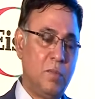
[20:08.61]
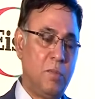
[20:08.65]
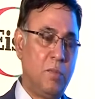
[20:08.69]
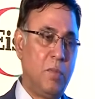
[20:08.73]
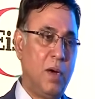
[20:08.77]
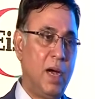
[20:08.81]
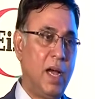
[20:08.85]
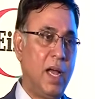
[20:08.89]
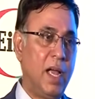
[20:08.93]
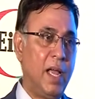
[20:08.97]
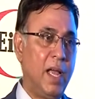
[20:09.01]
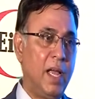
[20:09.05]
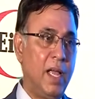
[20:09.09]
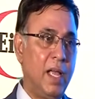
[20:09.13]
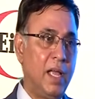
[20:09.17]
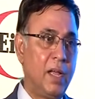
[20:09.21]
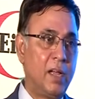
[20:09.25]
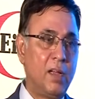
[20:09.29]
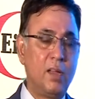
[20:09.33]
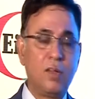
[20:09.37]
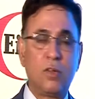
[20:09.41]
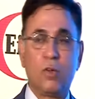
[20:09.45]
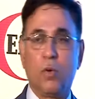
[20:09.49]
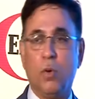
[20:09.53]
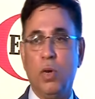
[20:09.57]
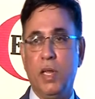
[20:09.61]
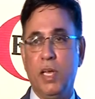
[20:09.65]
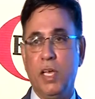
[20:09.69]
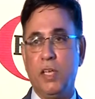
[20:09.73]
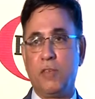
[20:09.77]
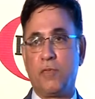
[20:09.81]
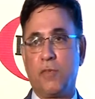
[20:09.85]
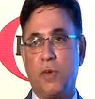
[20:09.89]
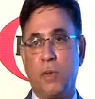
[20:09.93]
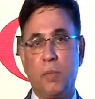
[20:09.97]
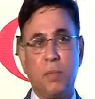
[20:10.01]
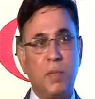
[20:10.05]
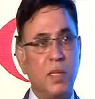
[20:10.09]
my
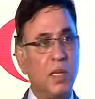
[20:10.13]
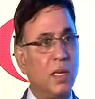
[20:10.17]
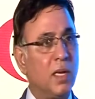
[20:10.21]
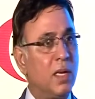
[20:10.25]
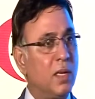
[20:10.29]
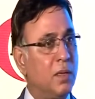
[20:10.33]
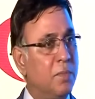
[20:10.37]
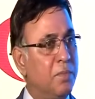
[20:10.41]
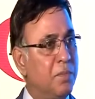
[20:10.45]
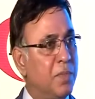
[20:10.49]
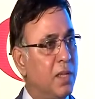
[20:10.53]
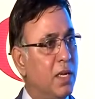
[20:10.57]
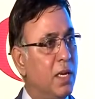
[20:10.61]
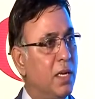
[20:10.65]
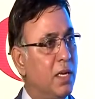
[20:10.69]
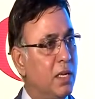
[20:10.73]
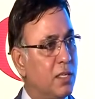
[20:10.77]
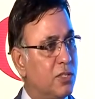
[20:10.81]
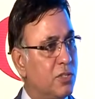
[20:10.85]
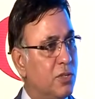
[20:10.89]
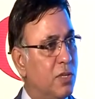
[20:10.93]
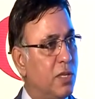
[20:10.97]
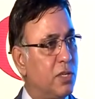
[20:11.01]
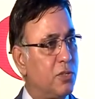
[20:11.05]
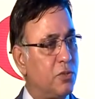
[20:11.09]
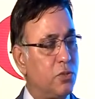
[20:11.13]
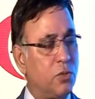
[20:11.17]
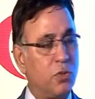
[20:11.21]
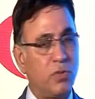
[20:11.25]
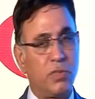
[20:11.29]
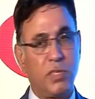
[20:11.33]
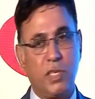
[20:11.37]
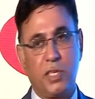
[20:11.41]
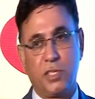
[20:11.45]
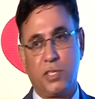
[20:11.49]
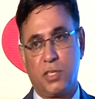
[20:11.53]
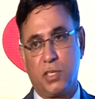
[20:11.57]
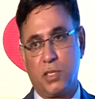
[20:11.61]
colleagues from the industry
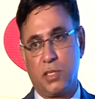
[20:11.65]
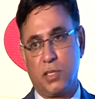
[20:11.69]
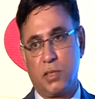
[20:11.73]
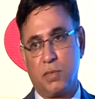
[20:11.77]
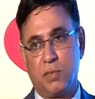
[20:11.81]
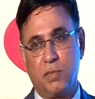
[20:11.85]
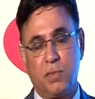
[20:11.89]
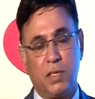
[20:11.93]
association,